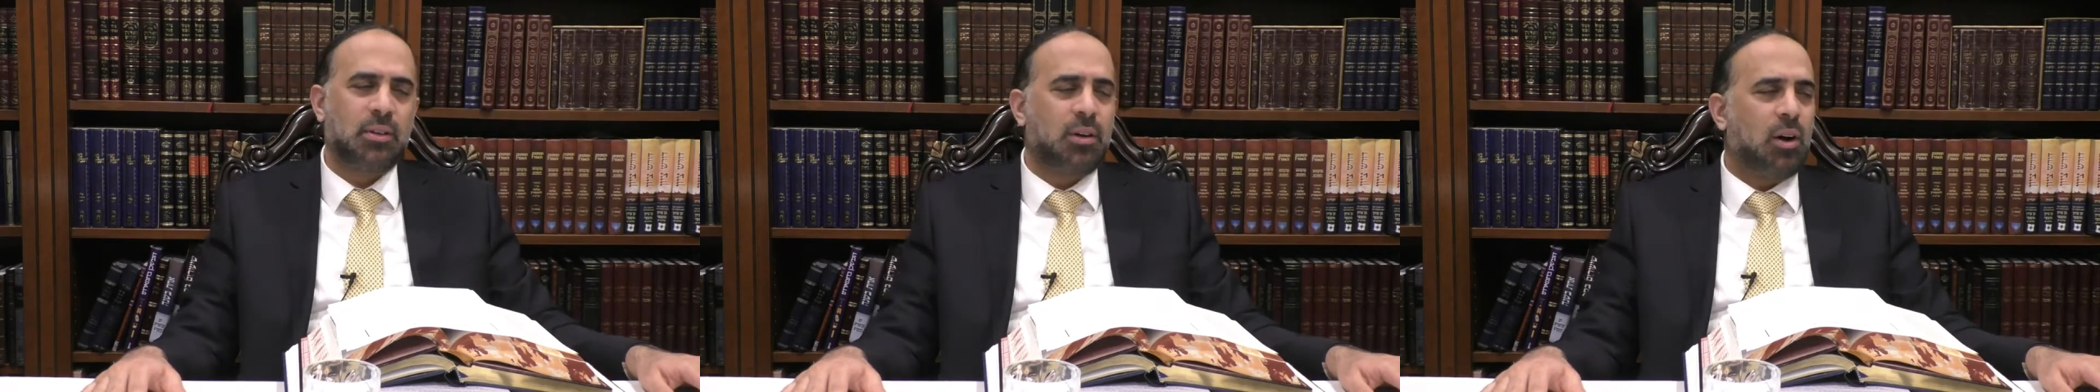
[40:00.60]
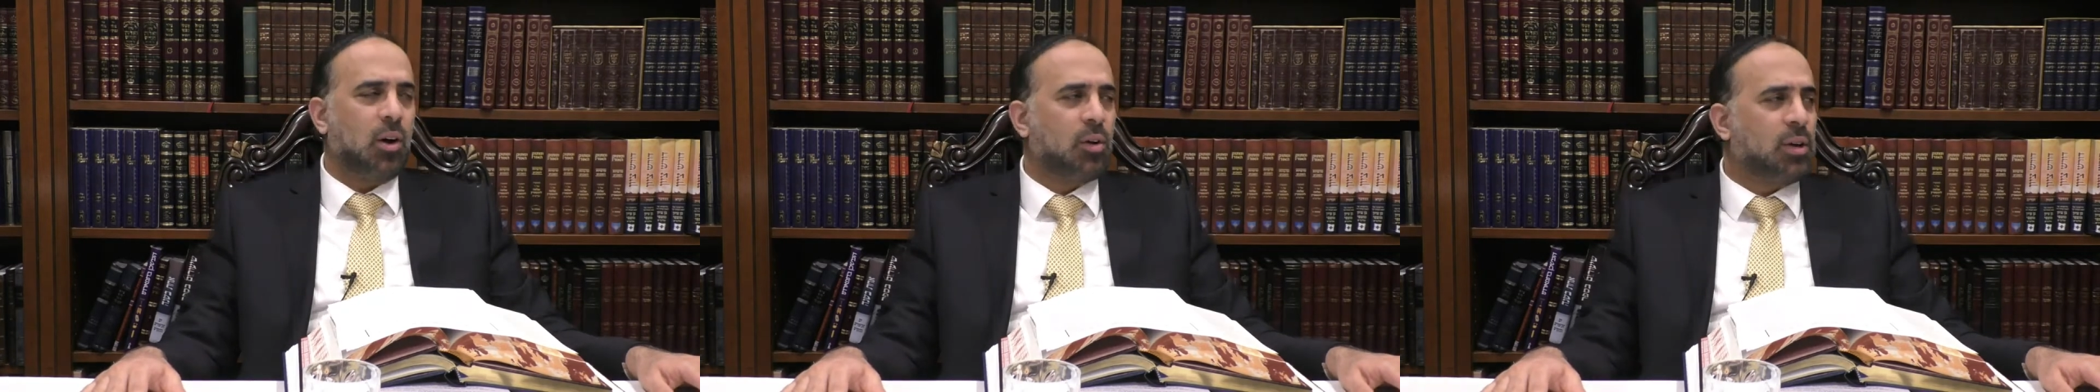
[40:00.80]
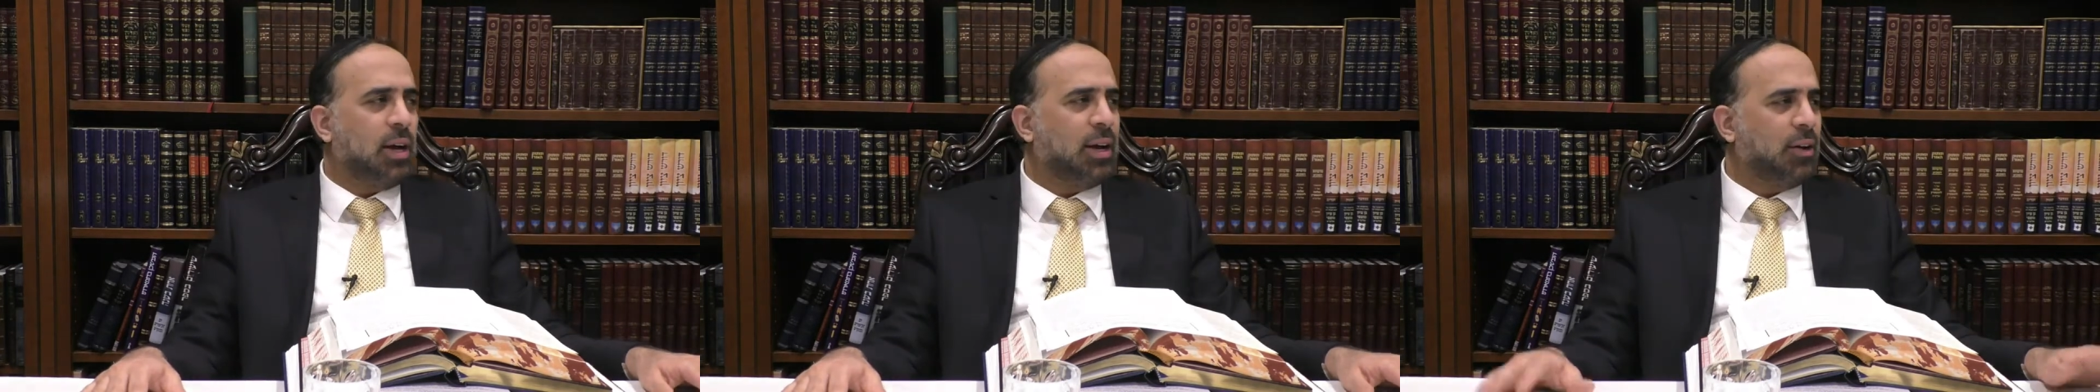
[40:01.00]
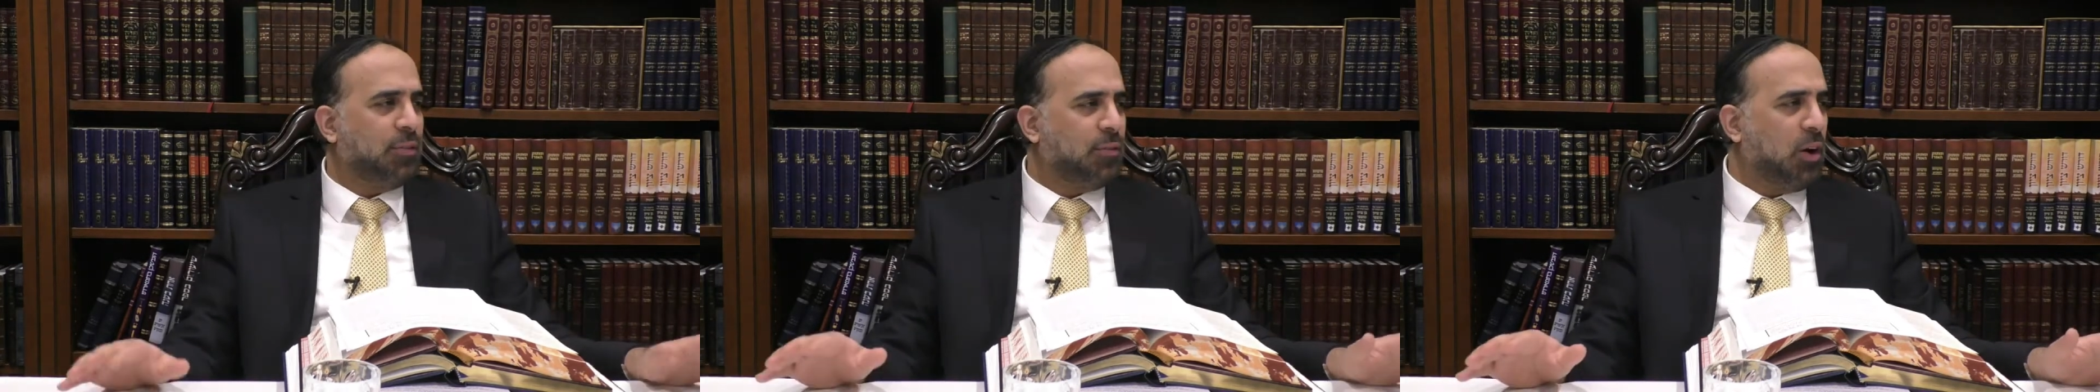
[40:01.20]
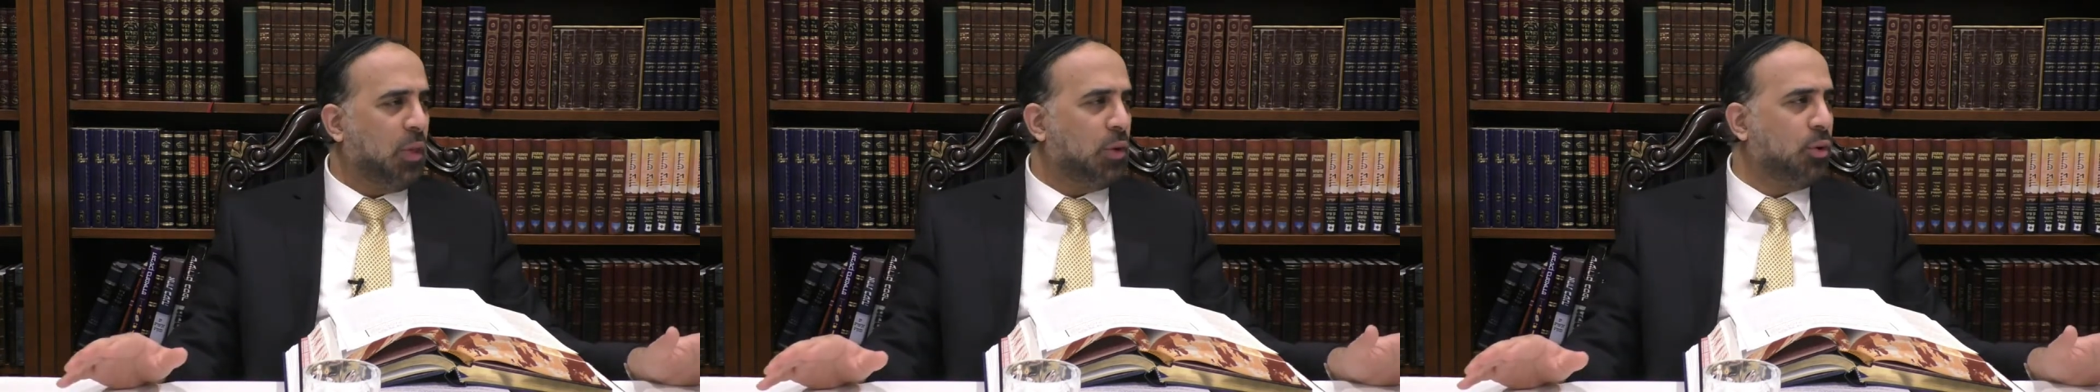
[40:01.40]
Okay, a
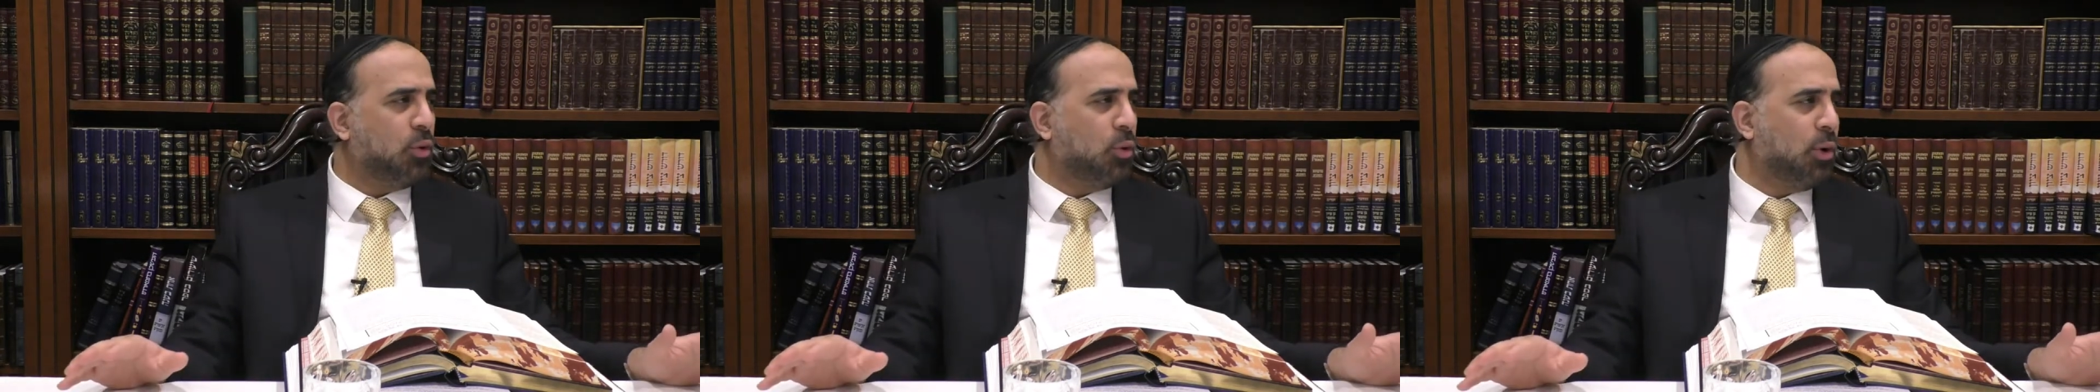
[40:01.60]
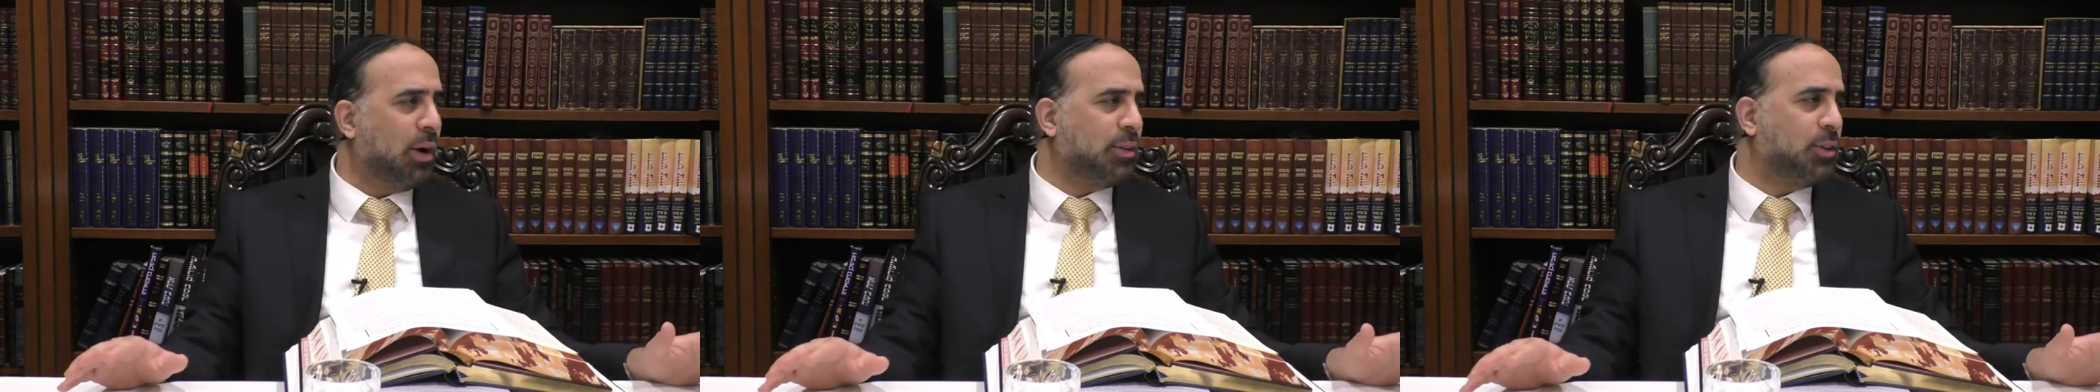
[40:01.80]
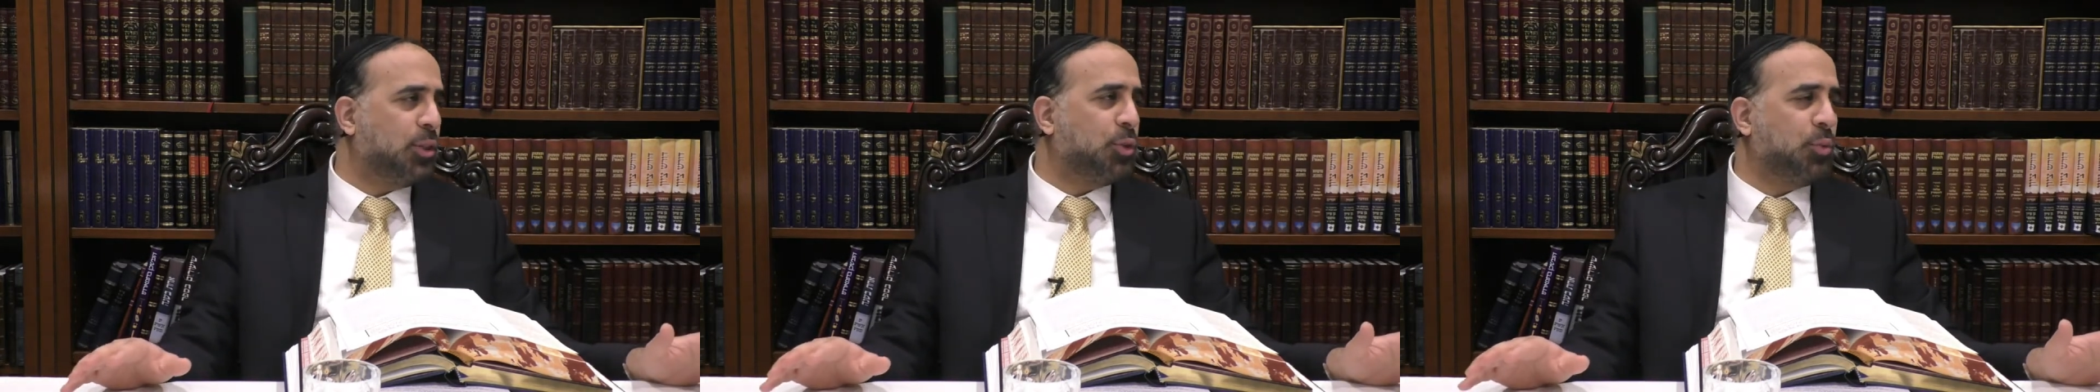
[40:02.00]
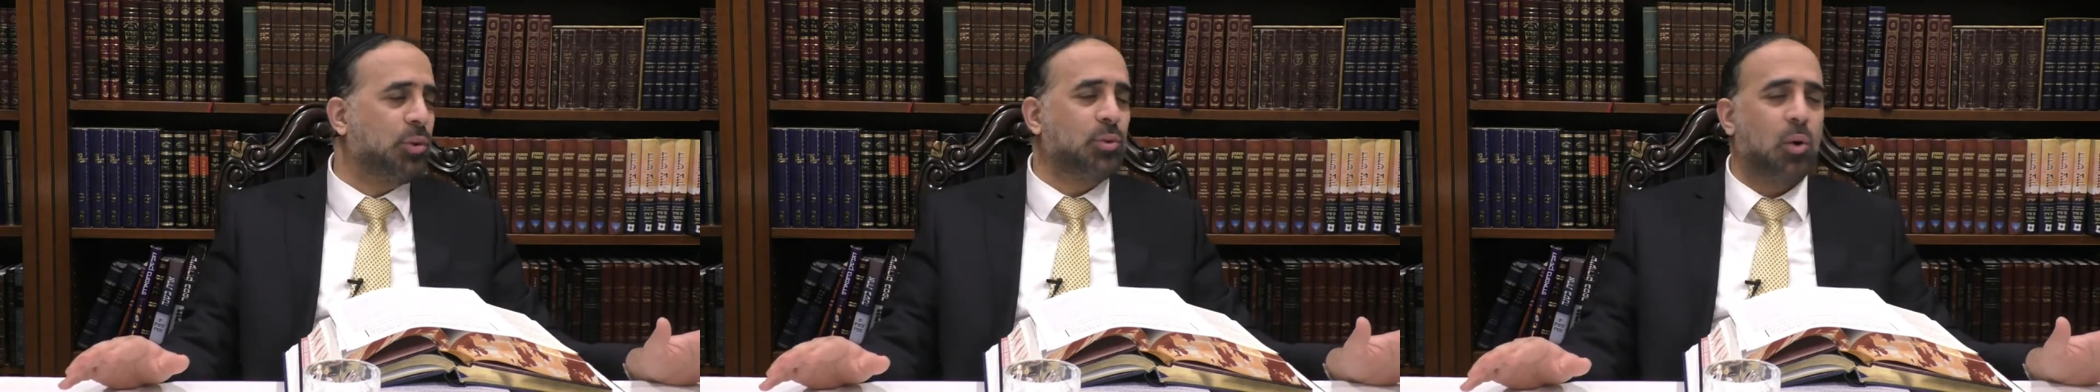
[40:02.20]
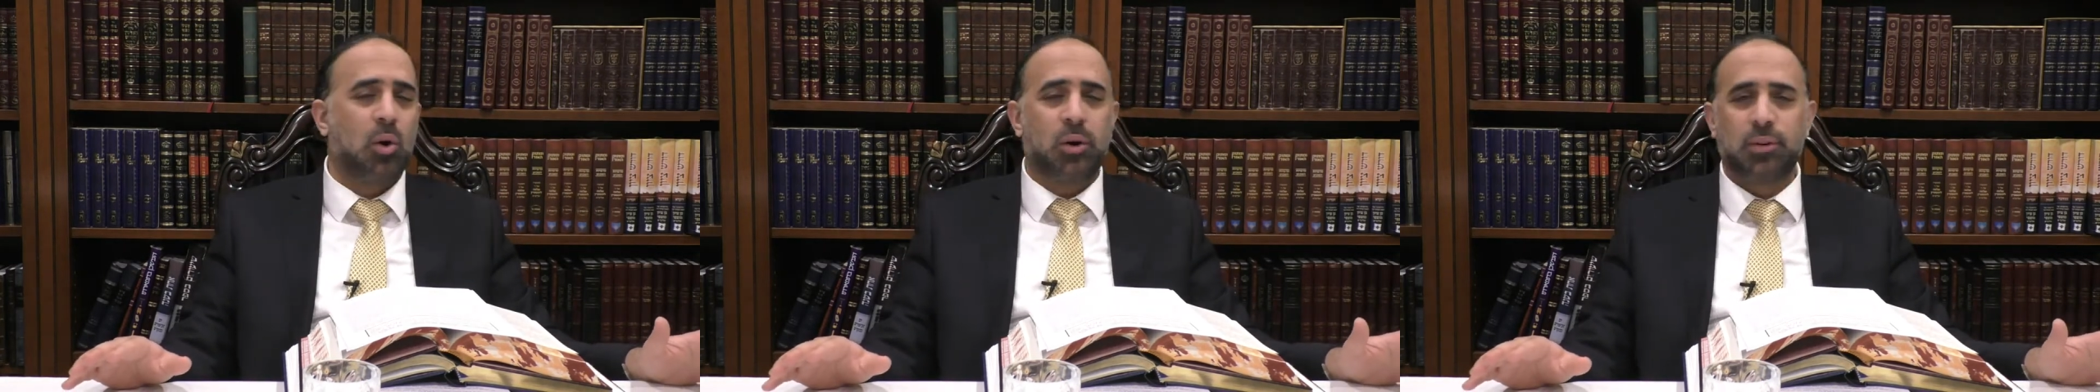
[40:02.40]
father who had 3
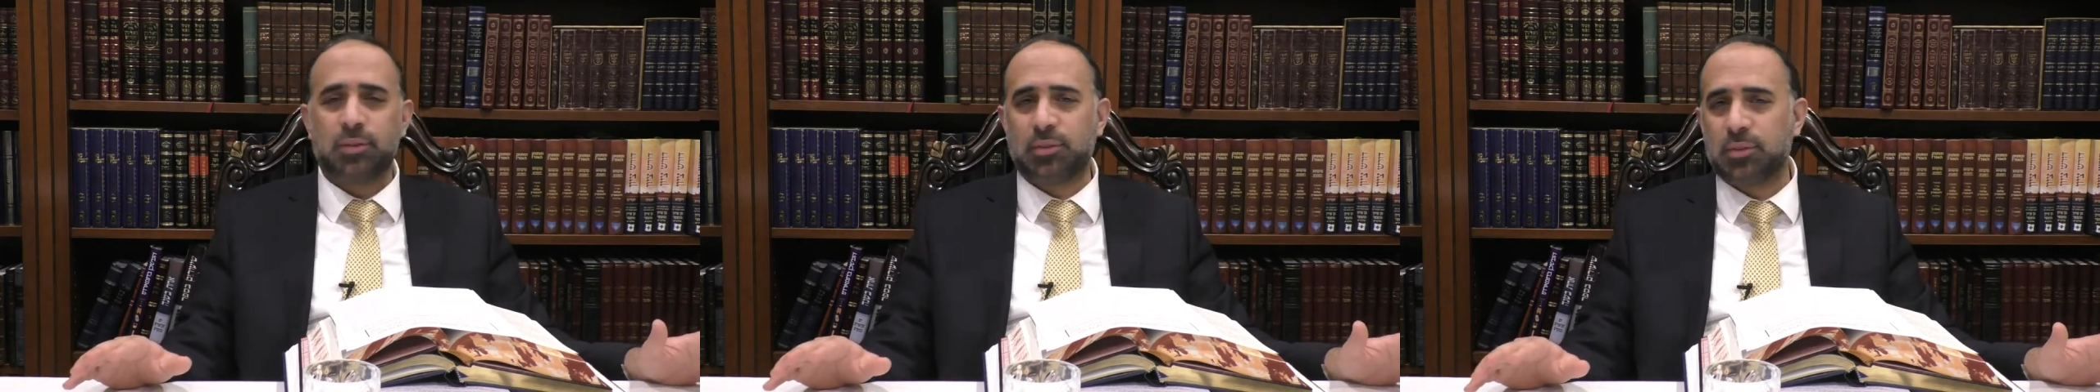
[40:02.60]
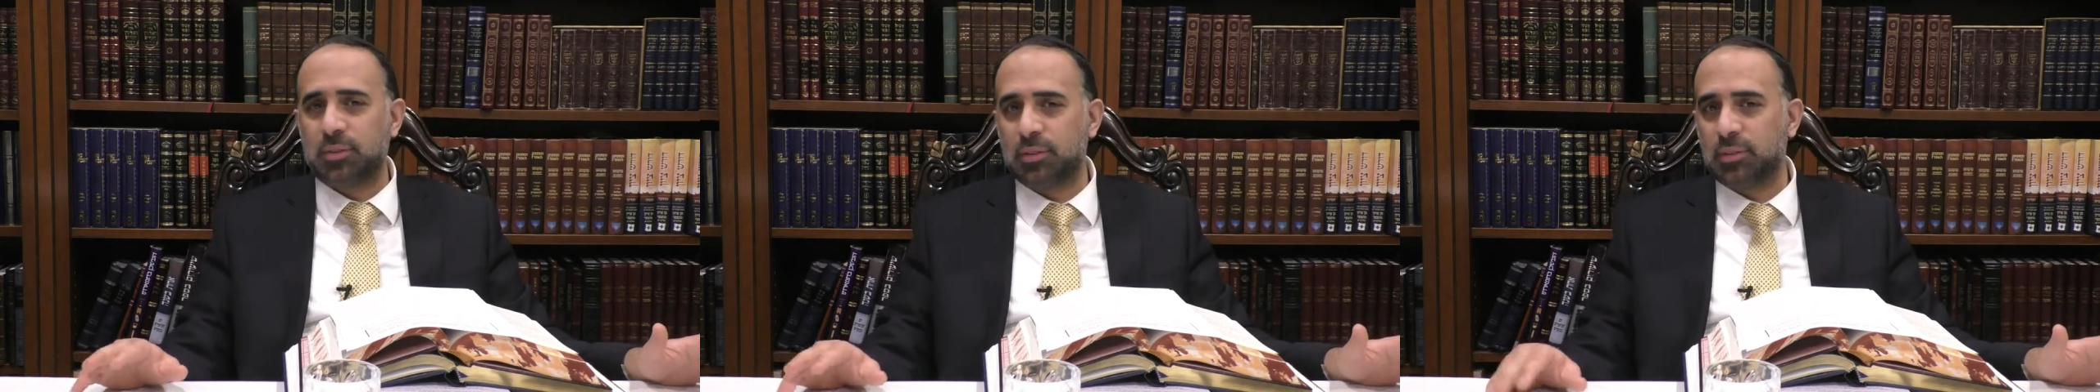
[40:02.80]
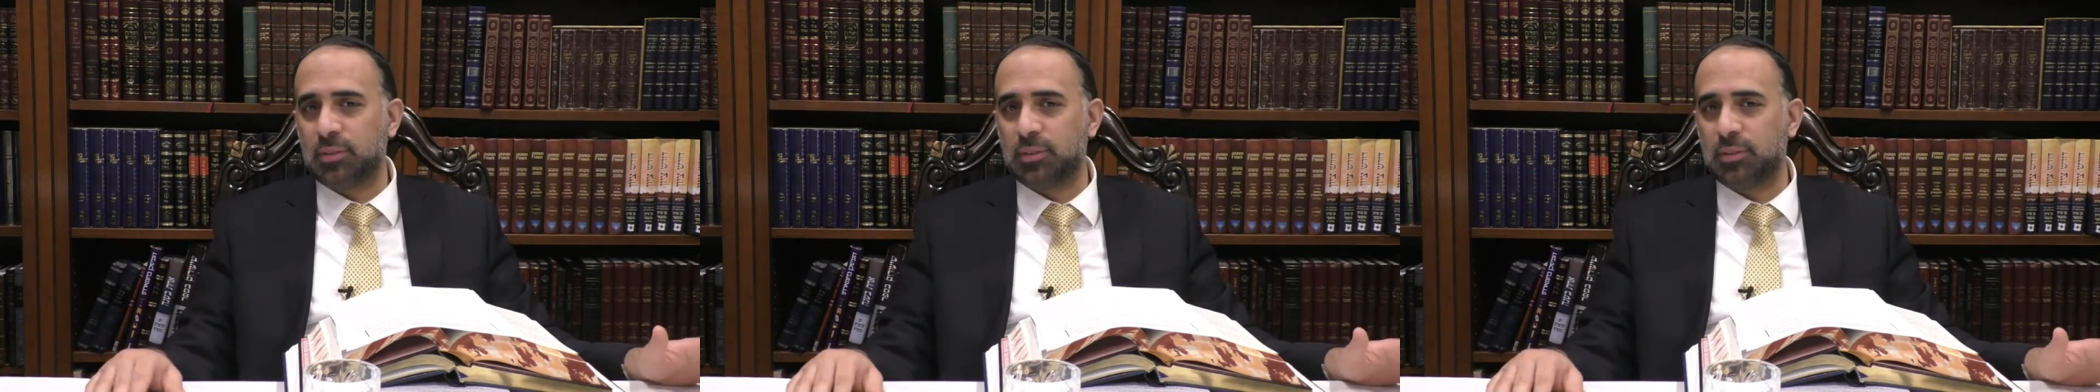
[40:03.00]
daughters,